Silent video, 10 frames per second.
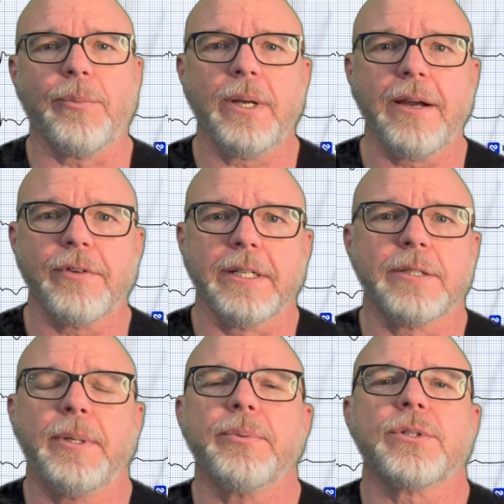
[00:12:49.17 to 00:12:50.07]
Whatever it is,
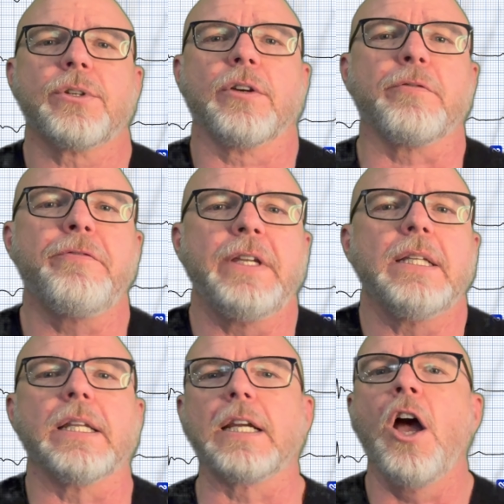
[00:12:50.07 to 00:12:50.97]
people start
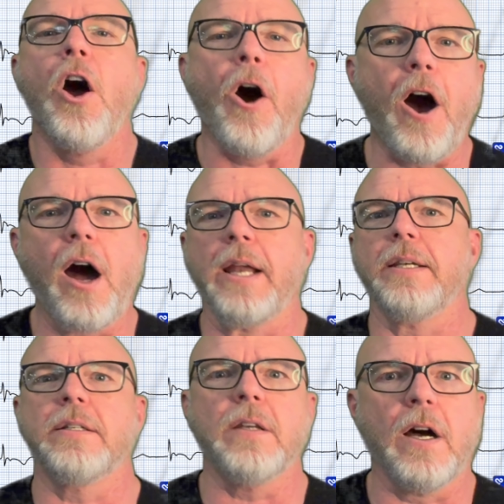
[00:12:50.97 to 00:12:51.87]
feeling hot
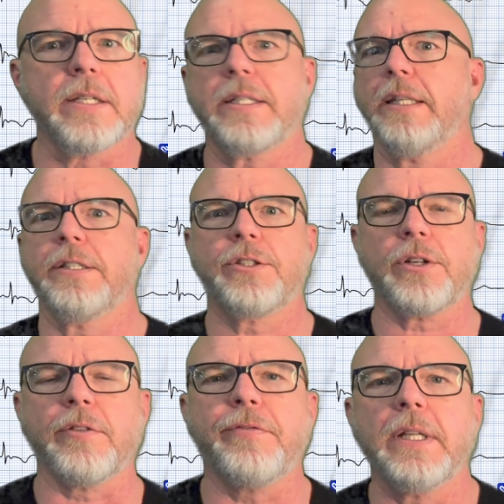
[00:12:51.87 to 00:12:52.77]
and nauseated,
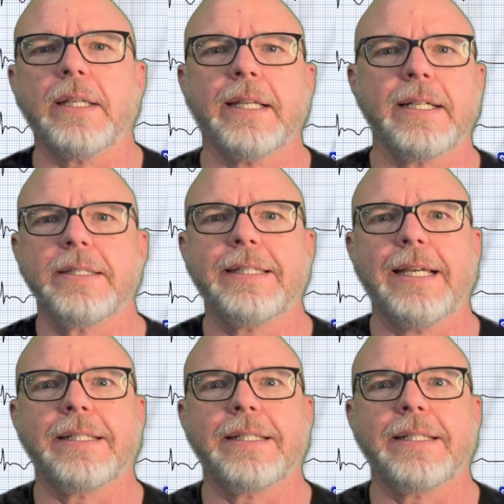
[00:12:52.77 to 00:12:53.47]
start feeling that